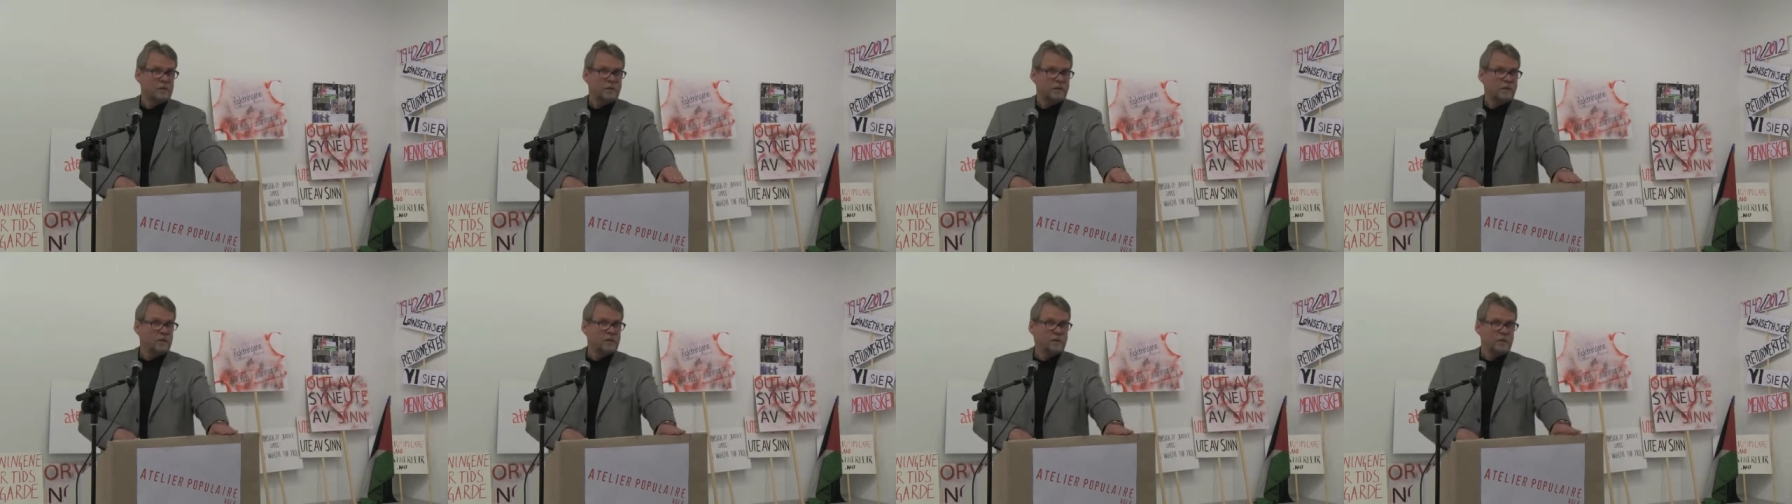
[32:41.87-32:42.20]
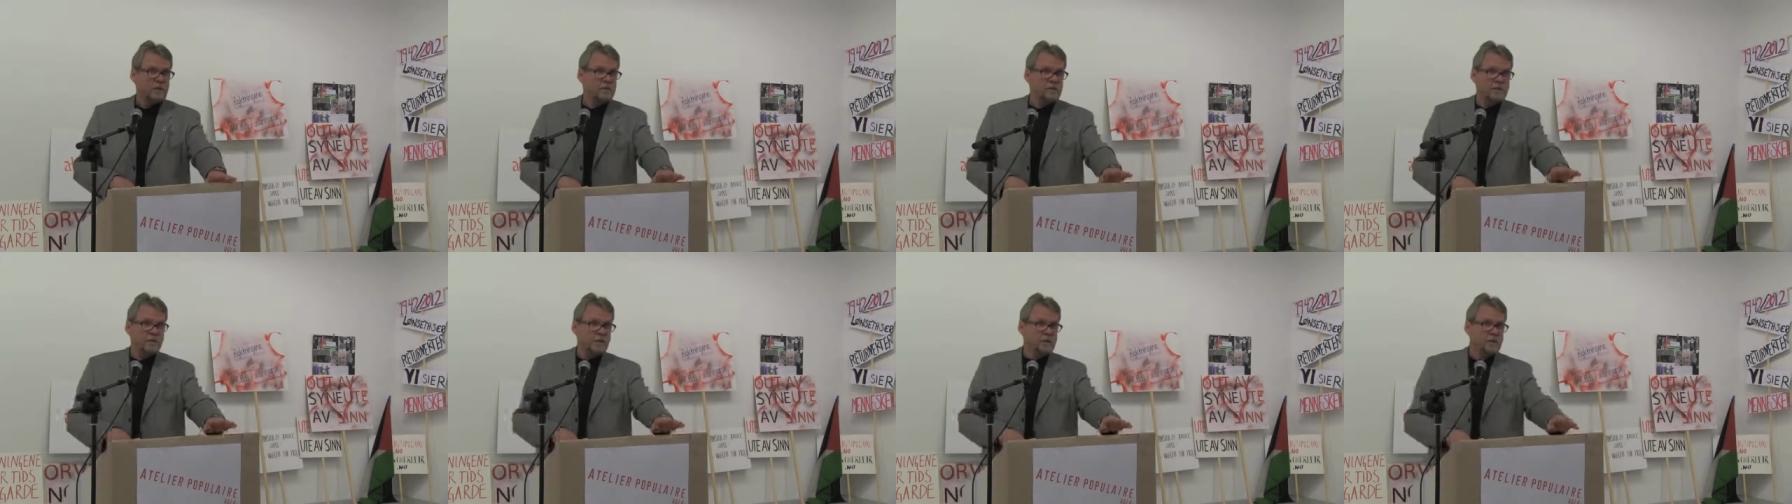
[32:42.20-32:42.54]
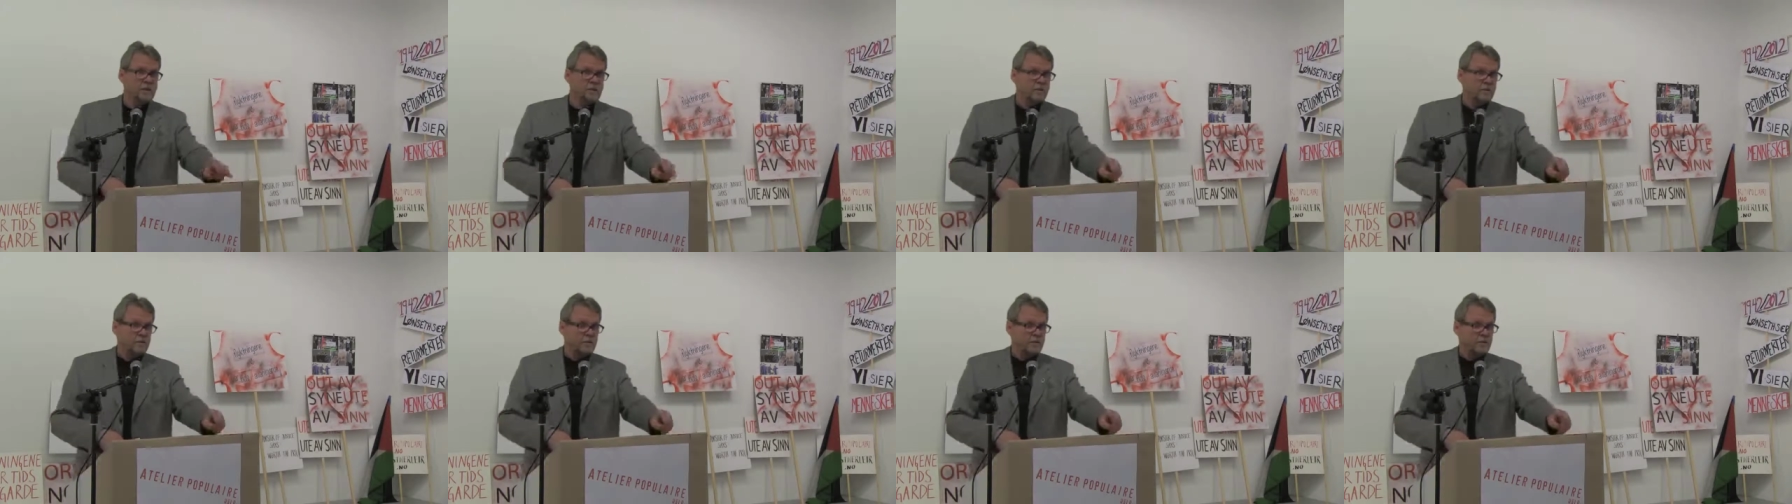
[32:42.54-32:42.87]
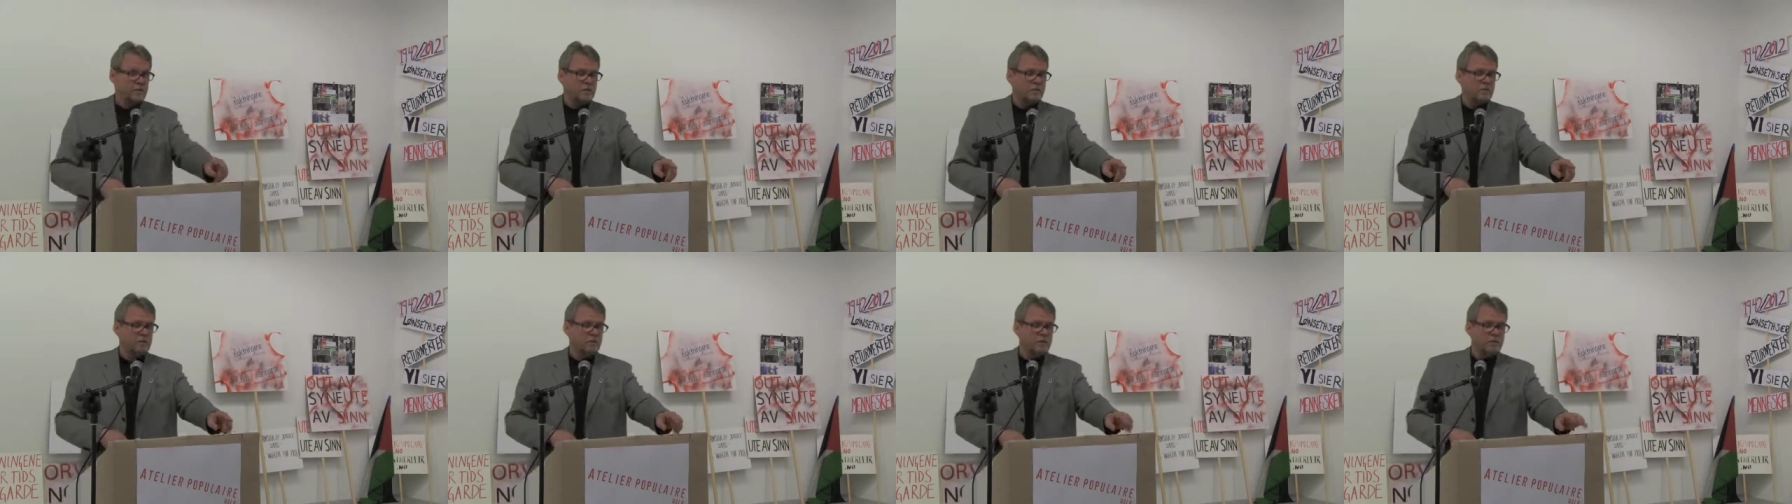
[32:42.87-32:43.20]
That's
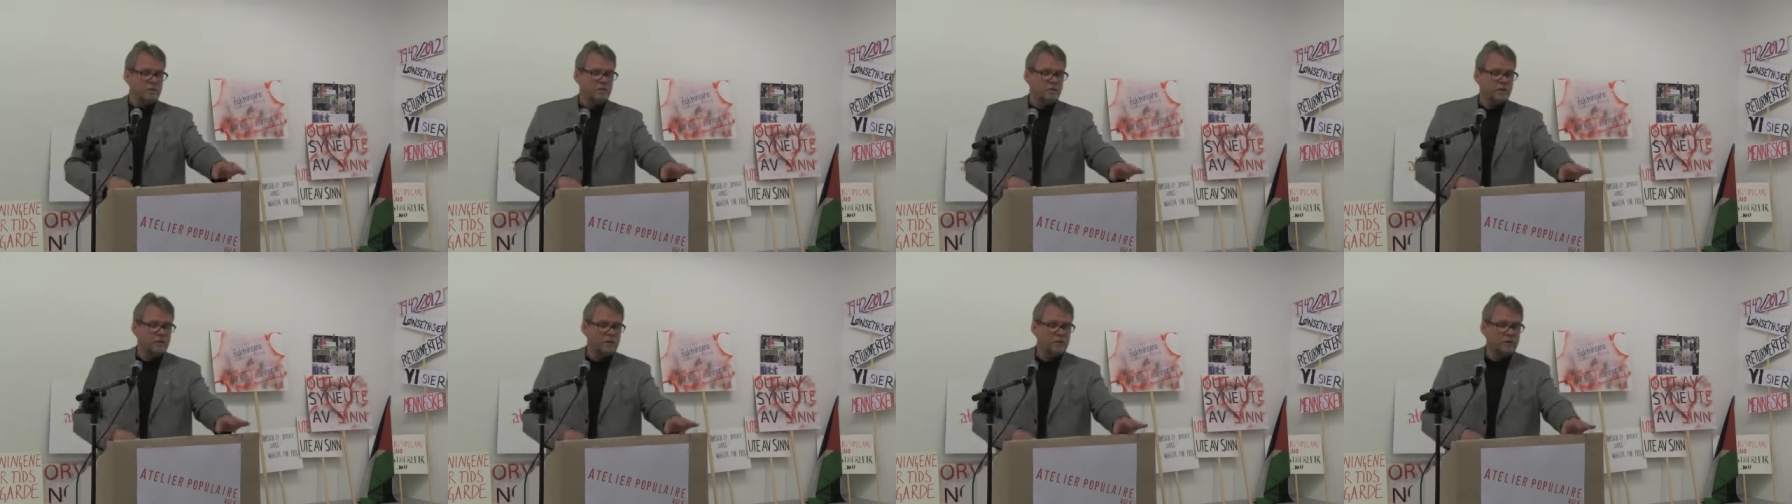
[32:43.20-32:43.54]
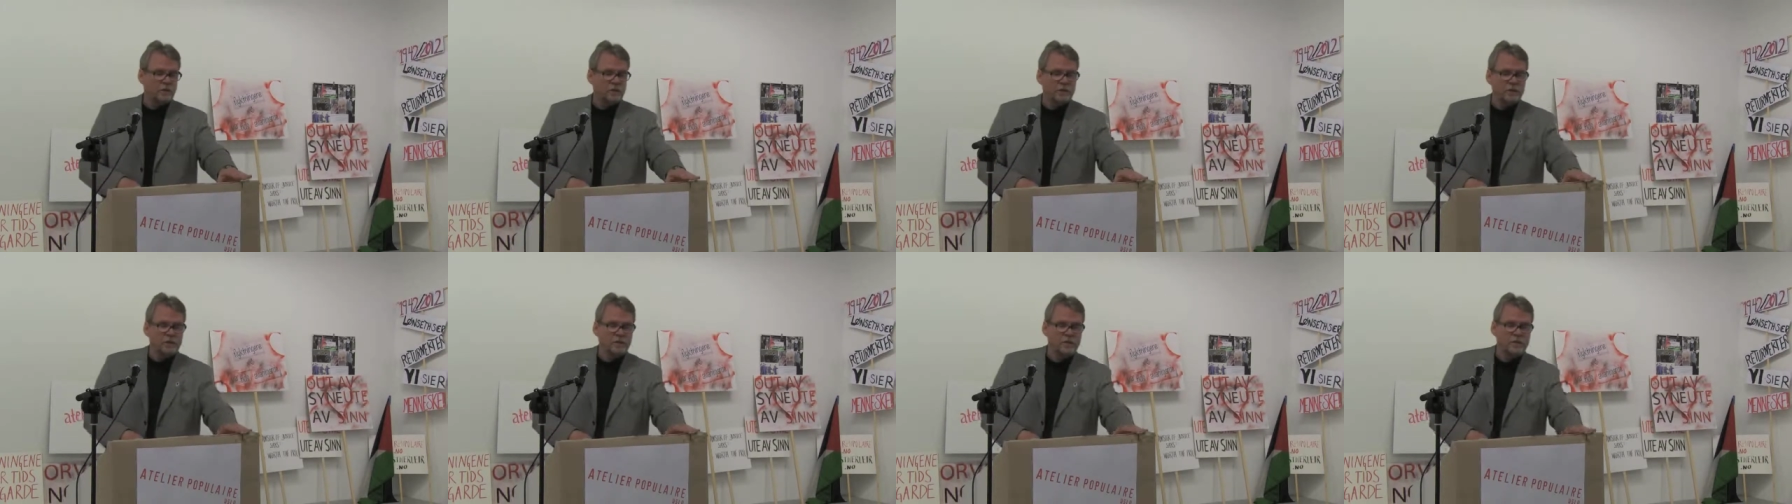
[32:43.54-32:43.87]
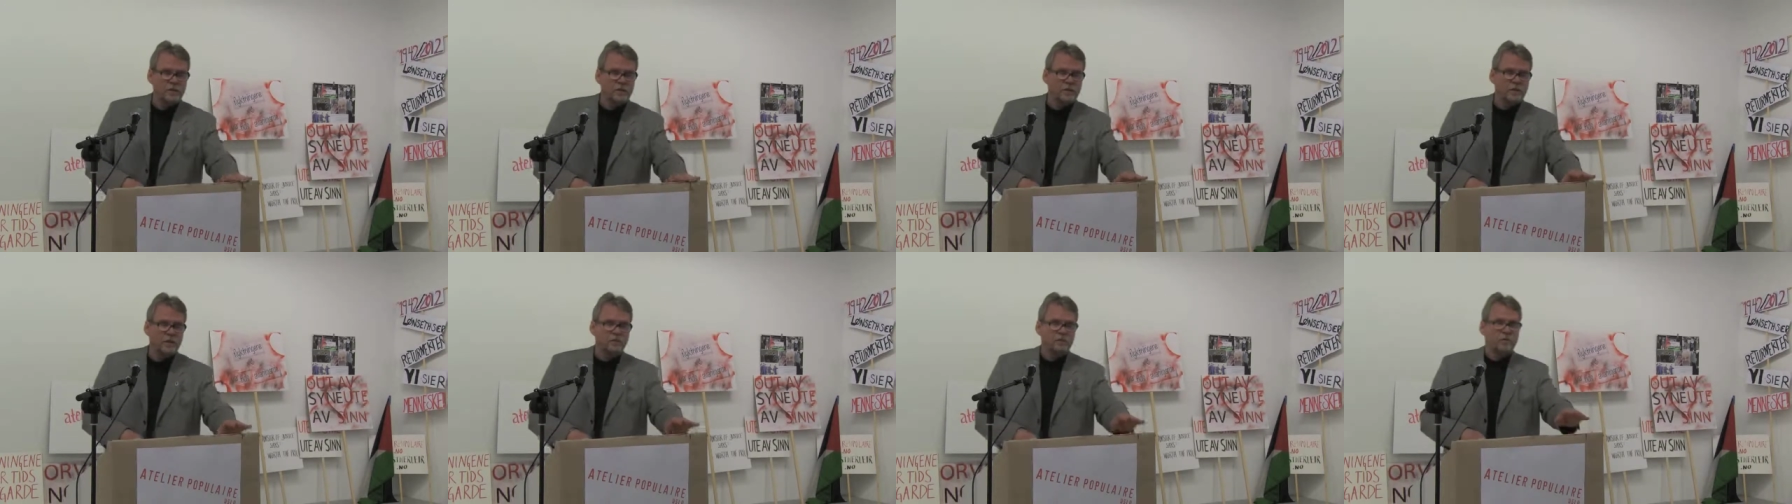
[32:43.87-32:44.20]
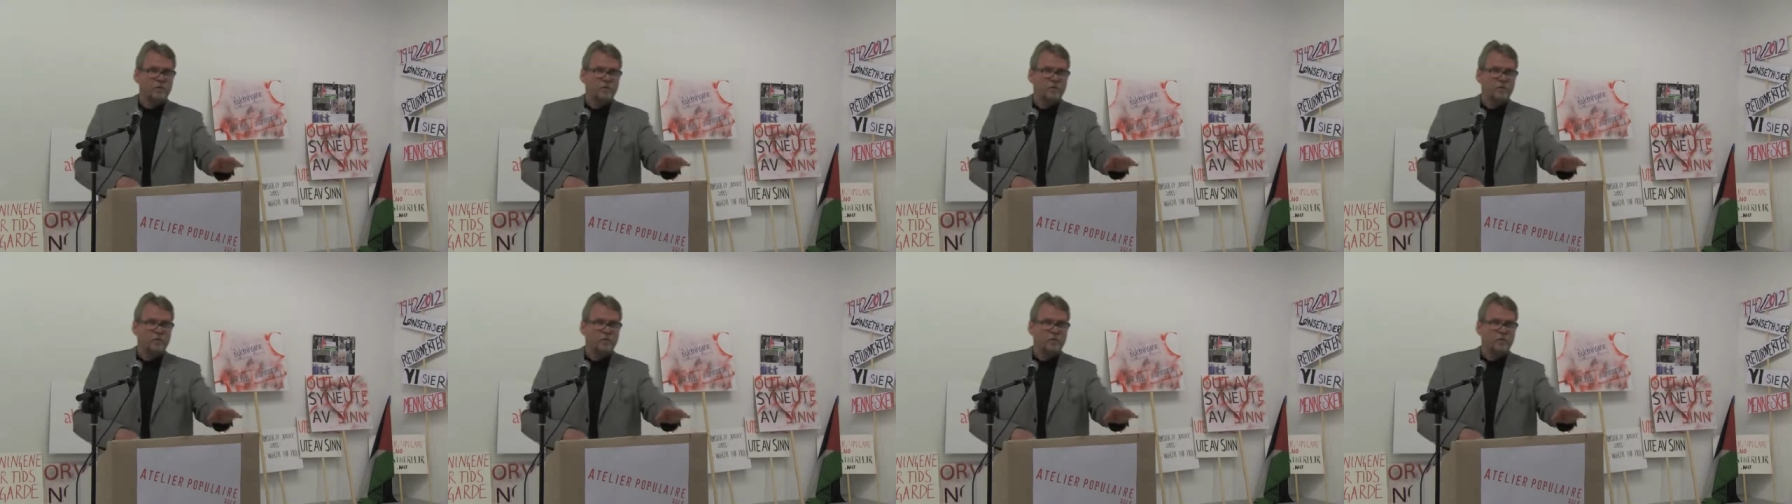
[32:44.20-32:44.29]
just, we could discuss that